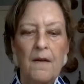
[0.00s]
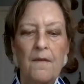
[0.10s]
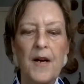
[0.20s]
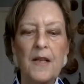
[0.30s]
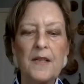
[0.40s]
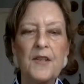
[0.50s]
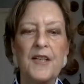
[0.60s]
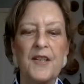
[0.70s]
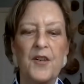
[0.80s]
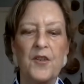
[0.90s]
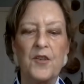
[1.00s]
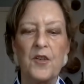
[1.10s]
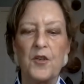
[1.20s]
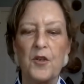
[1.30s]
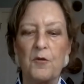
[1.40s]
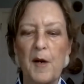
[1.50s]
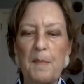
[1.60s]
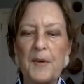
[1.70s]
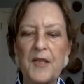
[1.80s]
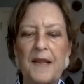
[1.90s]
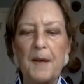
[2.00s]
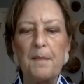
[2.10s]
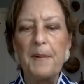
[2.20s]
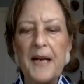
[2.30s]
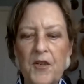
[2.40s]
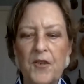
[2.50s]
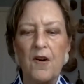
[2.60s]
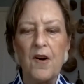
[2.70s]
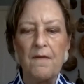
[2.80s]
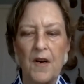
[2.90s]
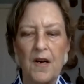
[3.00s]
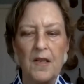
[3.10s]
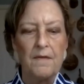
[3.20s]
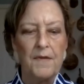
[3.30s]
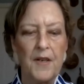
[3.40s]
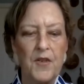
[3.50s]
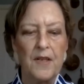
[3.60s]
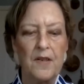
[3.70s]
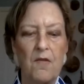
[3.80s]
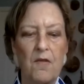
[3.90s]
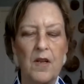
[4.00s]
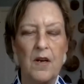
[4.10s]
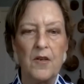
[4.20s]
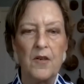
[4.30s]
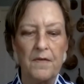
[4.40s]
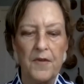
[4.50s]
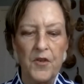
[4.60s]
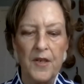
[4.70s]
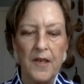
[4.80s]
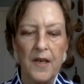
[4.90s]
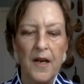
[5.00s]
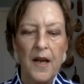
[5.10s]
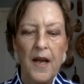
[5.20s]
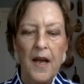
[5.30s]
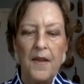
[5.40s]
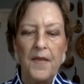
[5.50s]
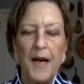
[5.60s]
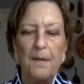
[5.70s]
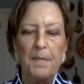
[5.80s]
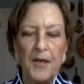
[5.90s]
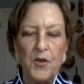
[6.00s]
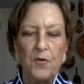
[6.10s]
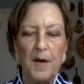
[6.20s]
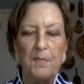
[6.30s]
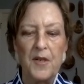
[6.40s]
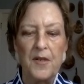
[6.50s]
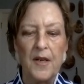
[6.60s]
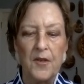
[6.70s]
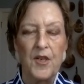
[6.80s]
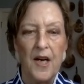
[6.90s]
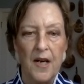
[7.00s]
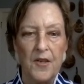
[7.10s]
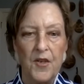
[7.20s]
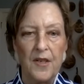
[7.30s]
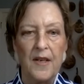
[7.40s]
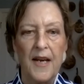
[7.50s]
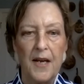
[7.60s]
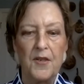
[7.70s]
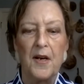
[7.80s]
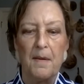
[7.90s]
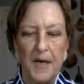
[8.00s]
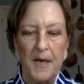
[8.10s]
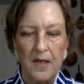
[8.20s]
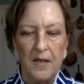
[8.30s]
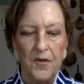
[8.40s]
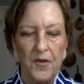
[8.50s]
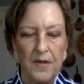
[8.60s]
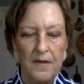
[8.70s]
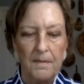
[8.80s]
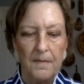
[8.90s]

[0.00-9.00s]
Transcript: volunteers should represent the best of all of us in all our diversity that best represents us as Americans.